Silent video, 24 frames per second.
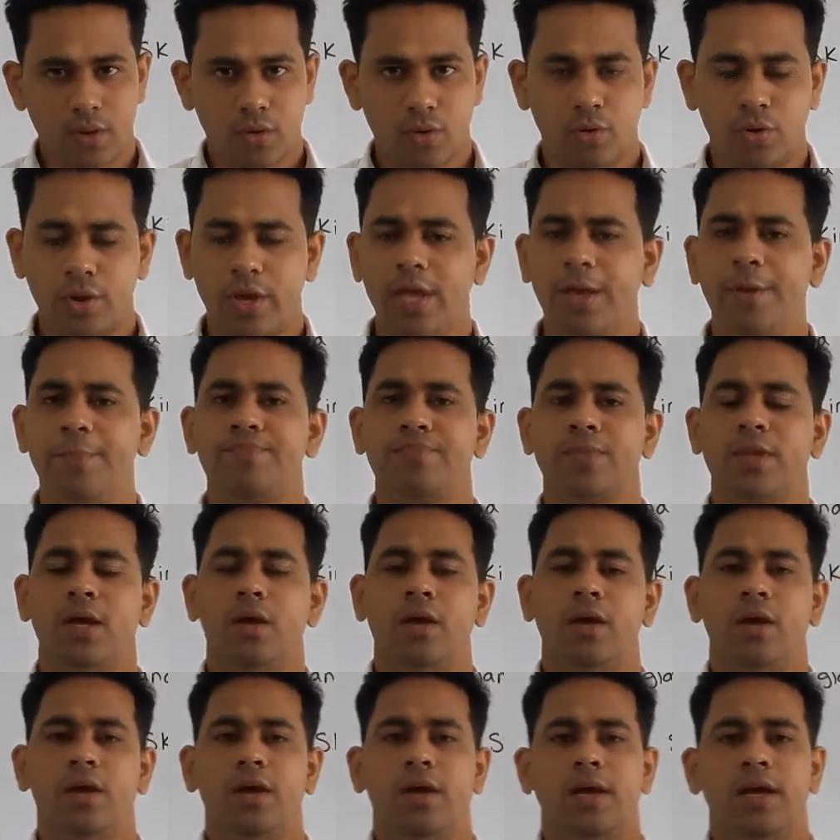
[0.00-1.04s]
Okay.
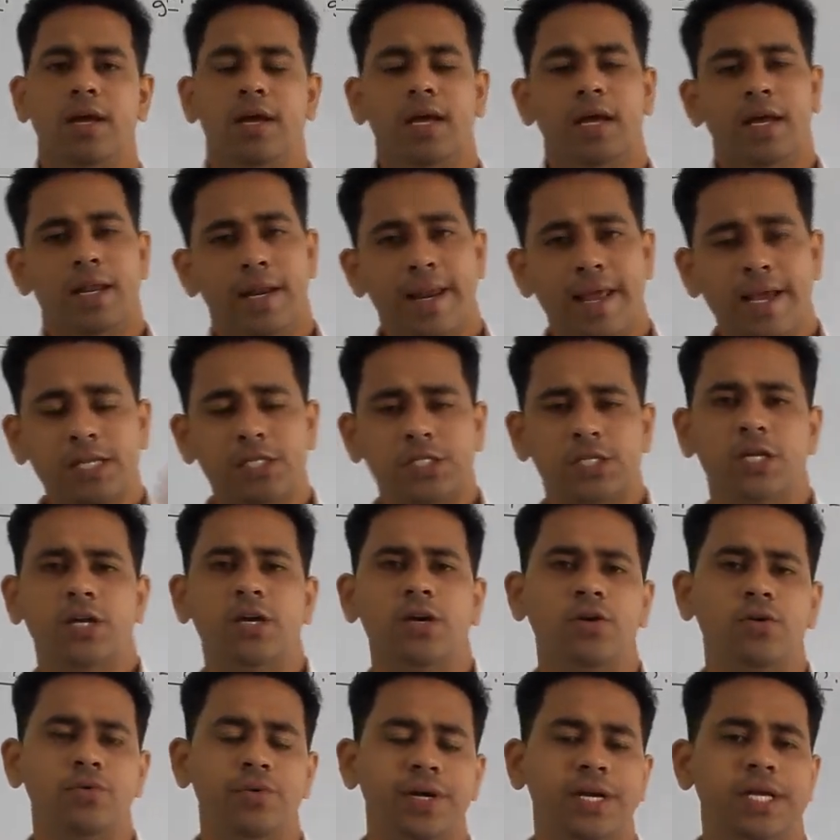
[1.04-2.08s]
Next,
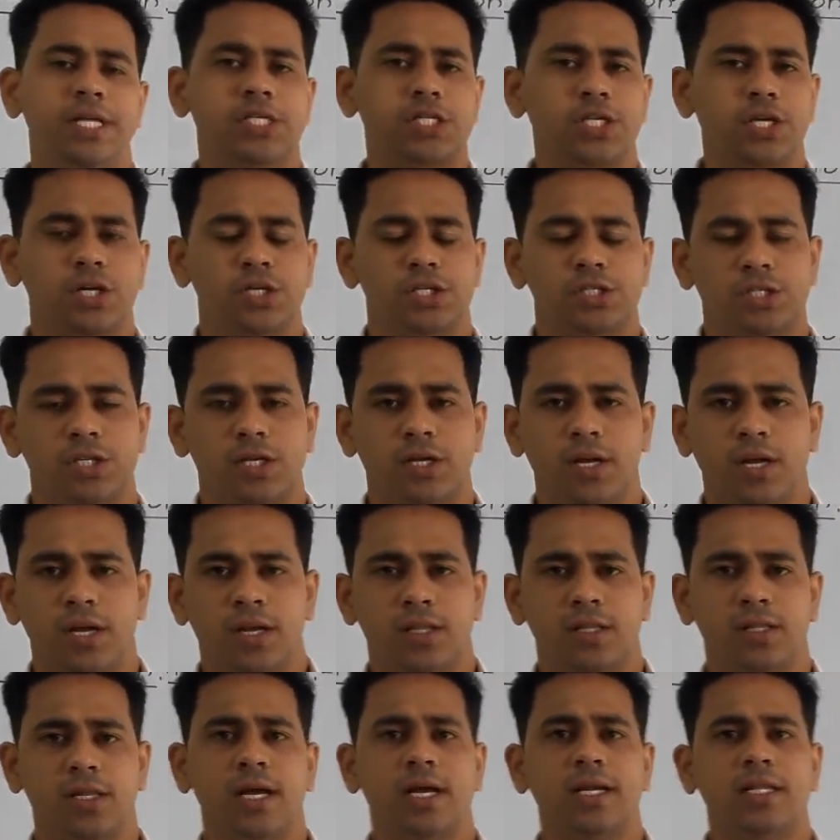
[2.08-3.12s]
we discussed
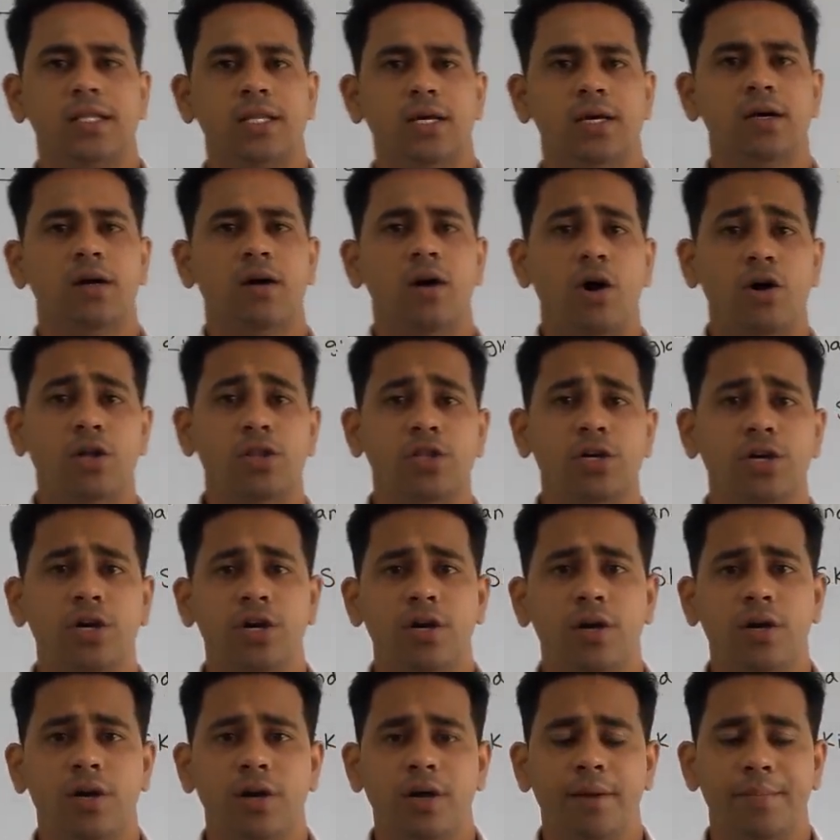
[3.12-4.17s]
that on
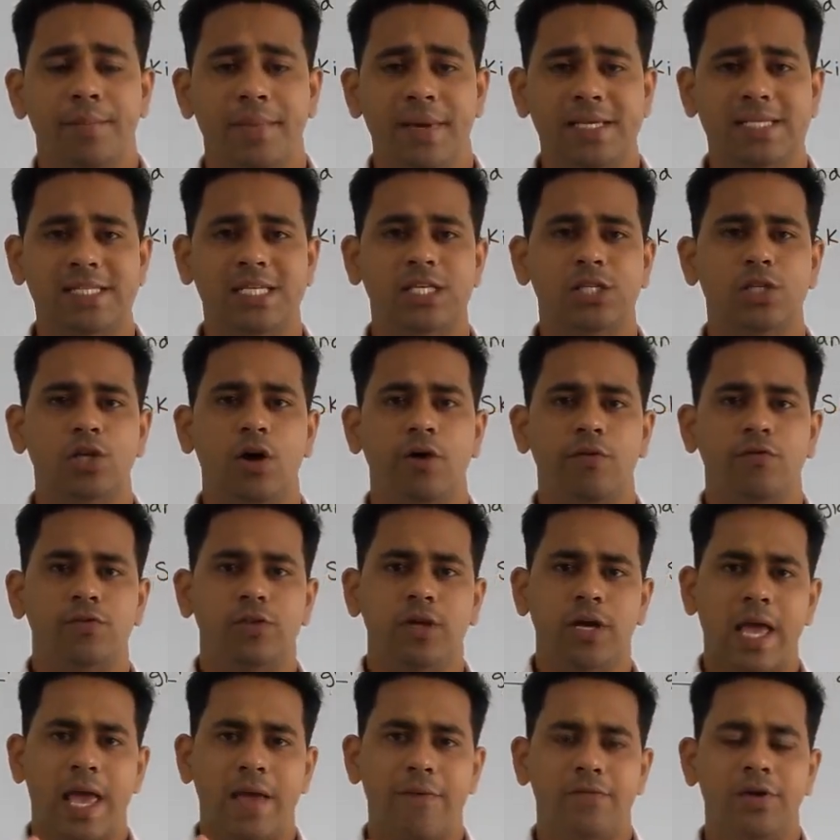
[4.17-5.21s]
the basis of
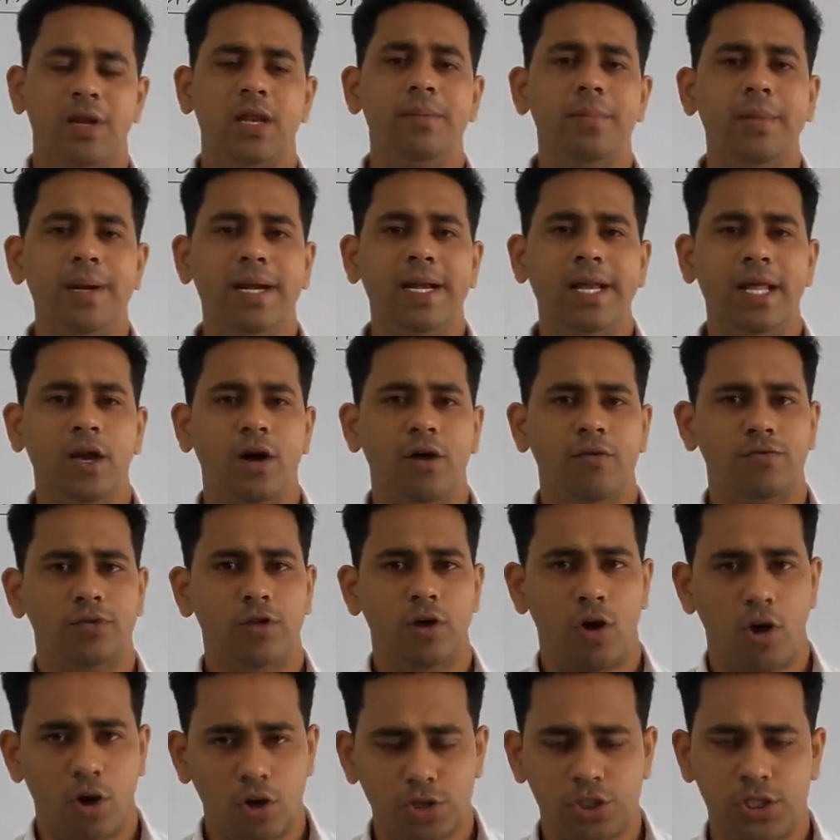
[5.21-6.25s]
the availability of
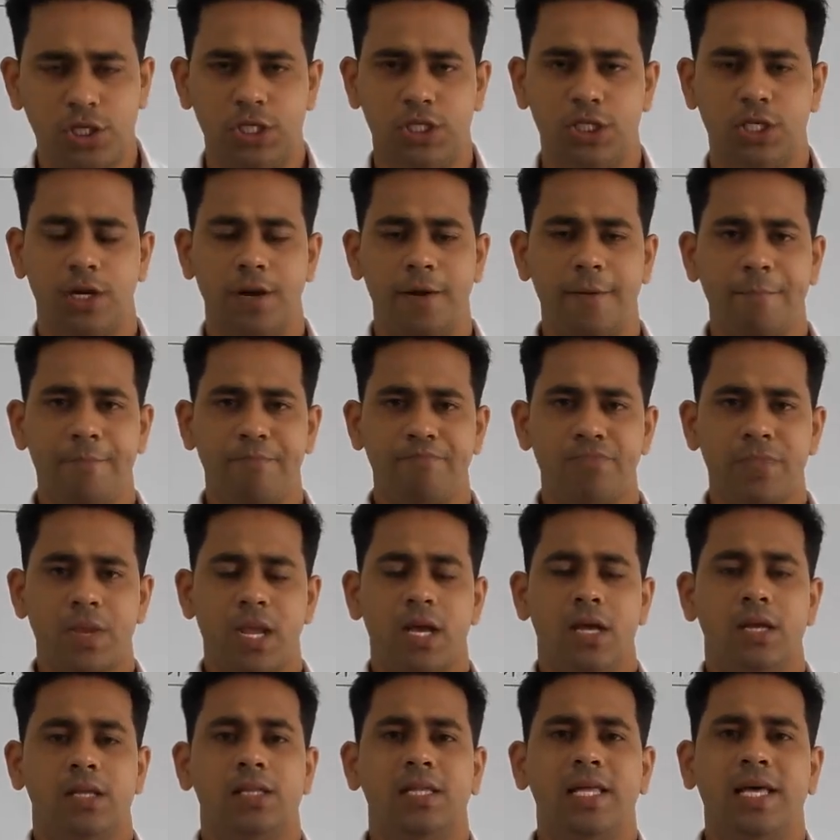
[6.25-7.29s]
the oxygen,
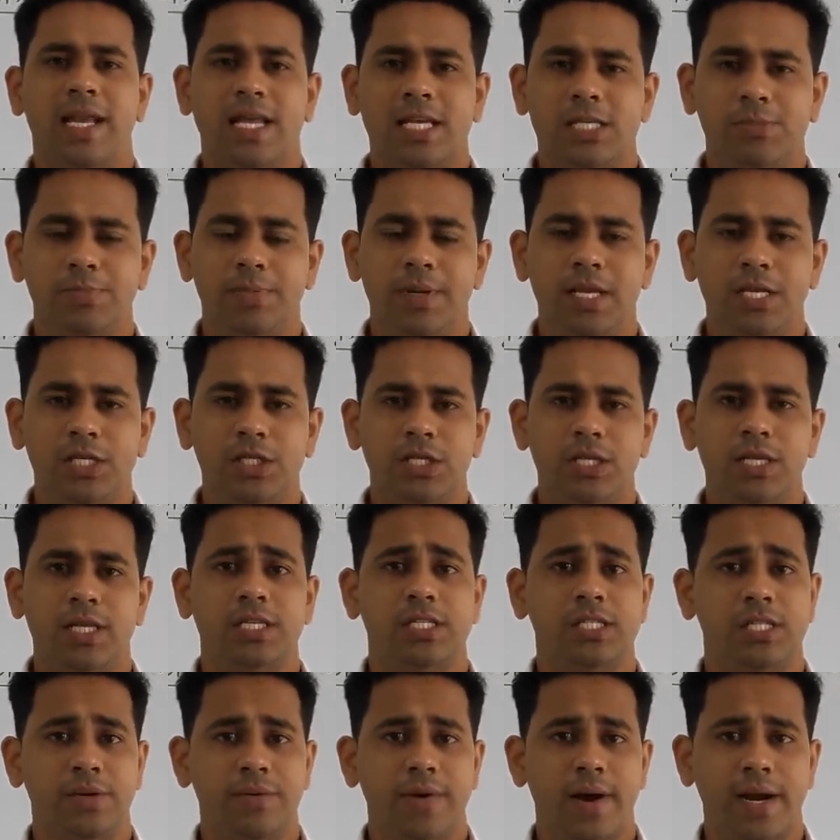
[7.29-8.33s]
the respiration
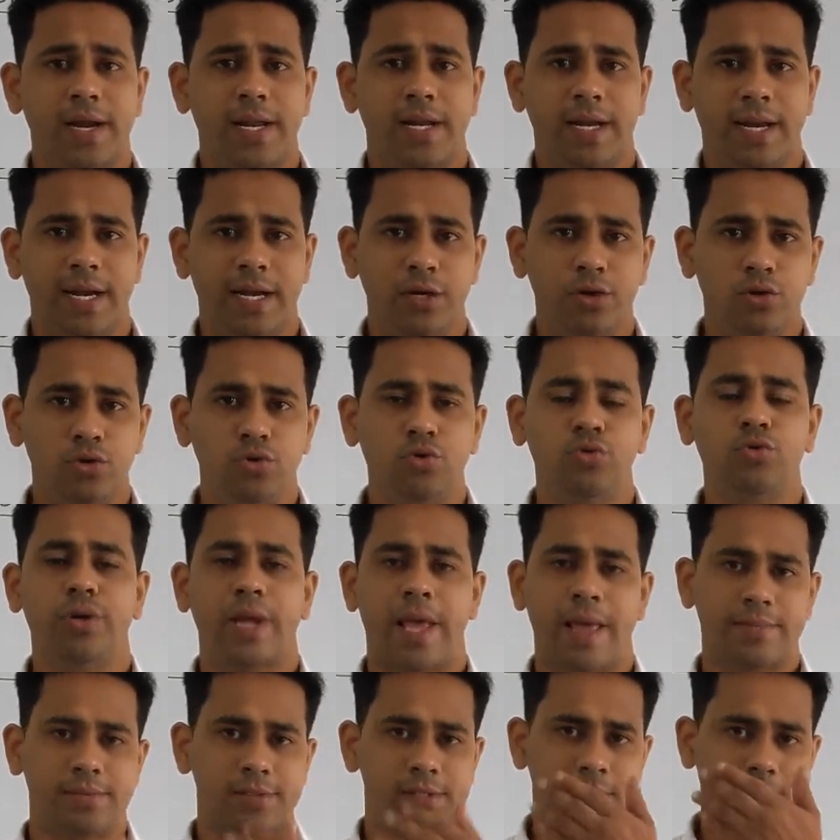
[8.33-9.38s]
is divided into two
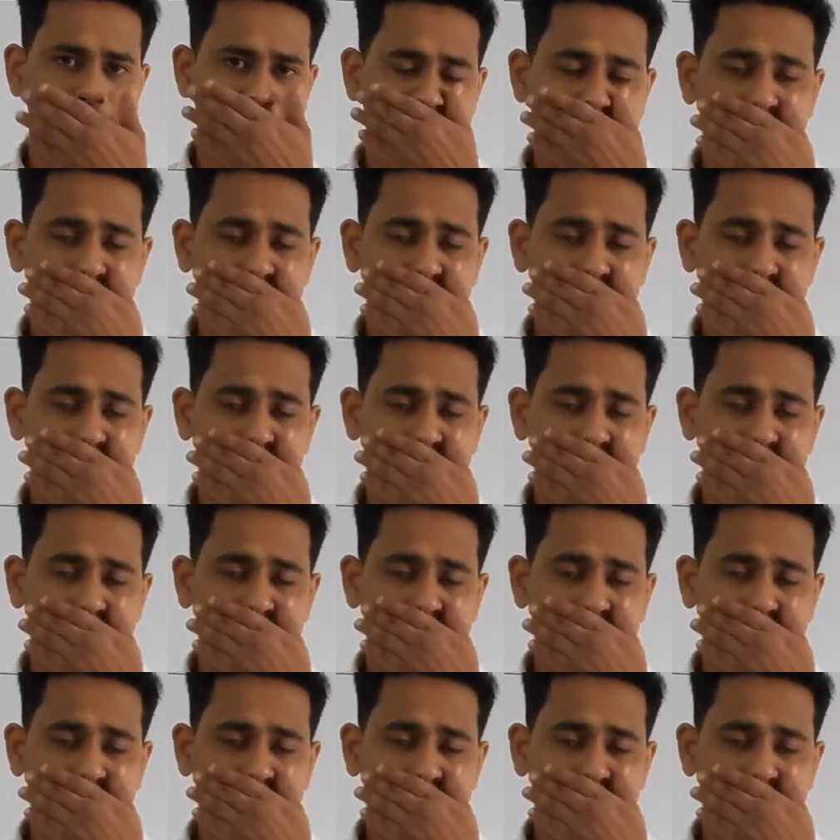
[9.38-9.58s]
types.